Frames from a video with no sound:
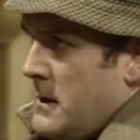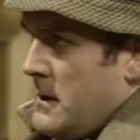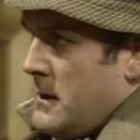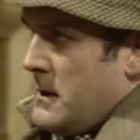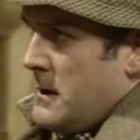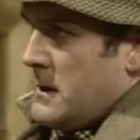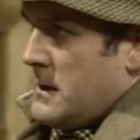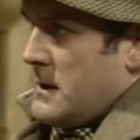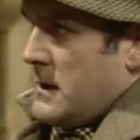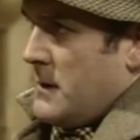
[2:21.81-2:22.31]
Oh,
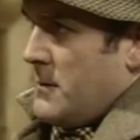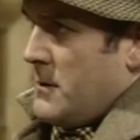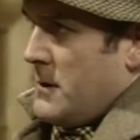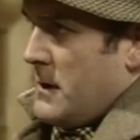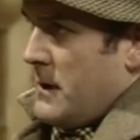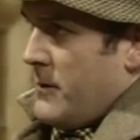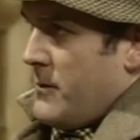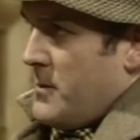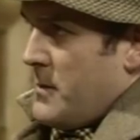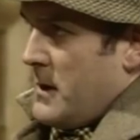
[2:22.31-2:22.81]
I see. Well,
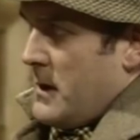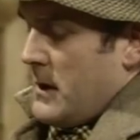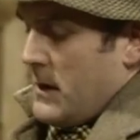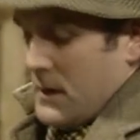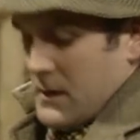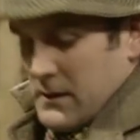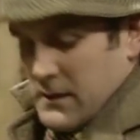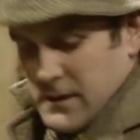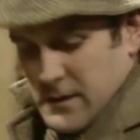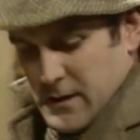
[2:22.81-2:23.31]
never mind.
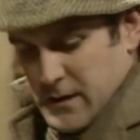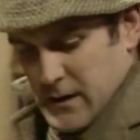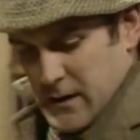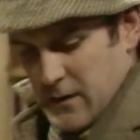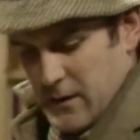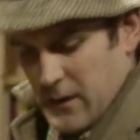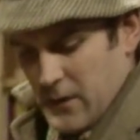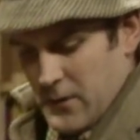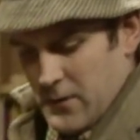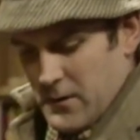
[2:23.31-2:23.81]
I'll just take
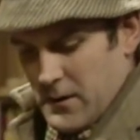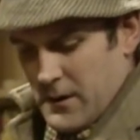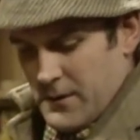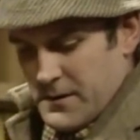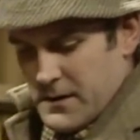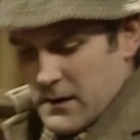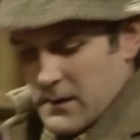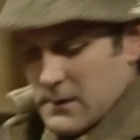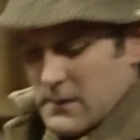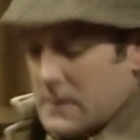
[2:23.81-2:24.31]
the Lord
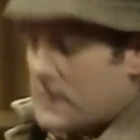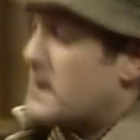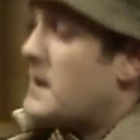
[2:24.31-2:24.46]
Lieutenant in